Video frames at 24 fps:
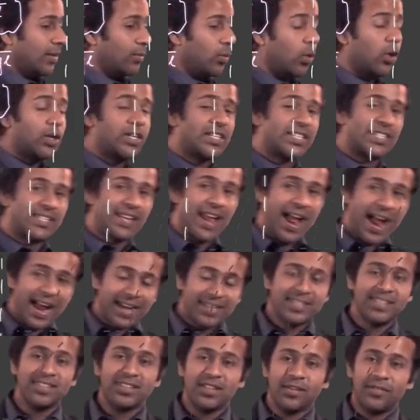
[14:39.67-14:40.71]
that what
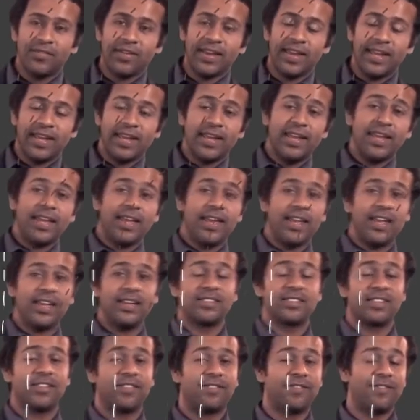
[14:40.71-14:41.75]
stands in the way
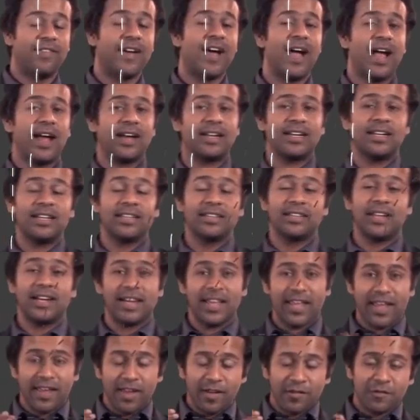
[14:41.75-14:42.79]
is the fact
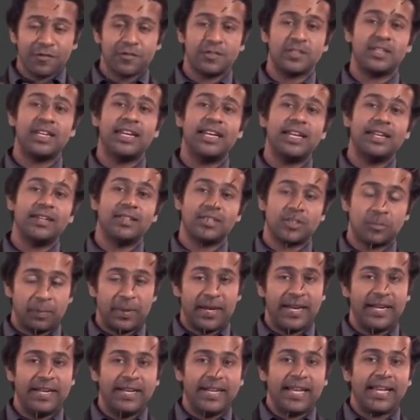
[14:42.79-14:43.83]
that if
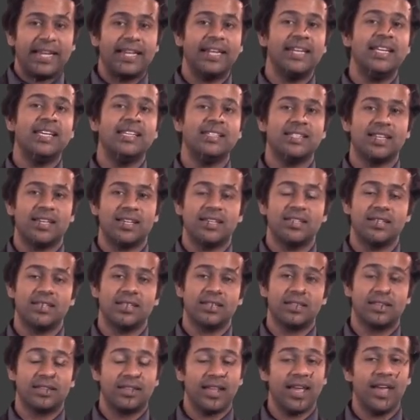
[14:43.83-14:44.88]
speed
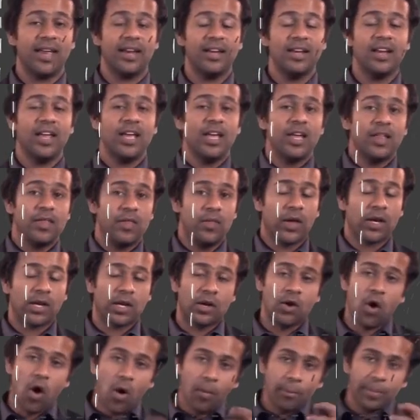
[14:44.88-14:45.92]
decreases, then the
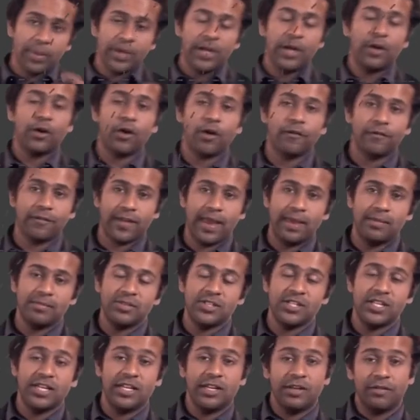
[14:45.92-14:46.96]
component of
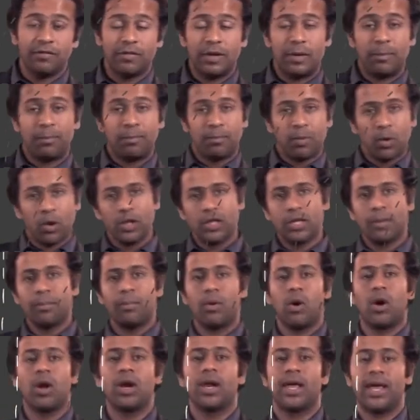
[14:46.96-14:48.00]
mg will pull the
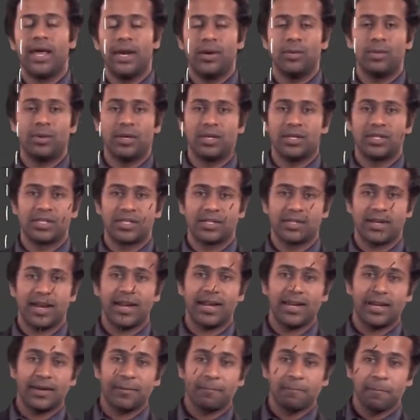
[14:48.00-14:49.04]
ball inwards,
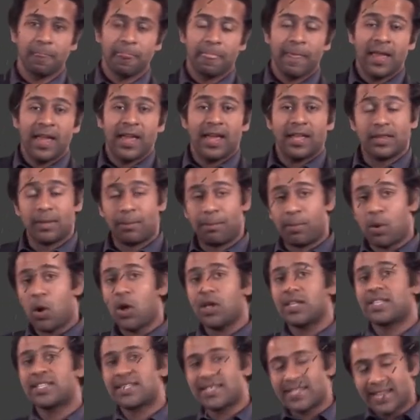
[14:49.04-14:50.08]
right? The
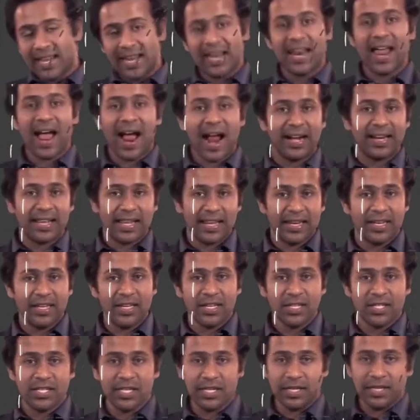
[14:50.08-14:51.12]
ball still had
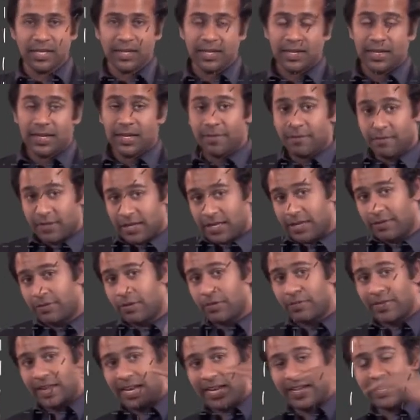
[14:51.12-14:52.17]
energy
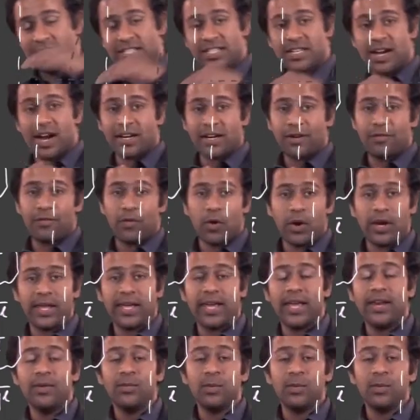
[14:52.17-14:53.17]
even when it started falling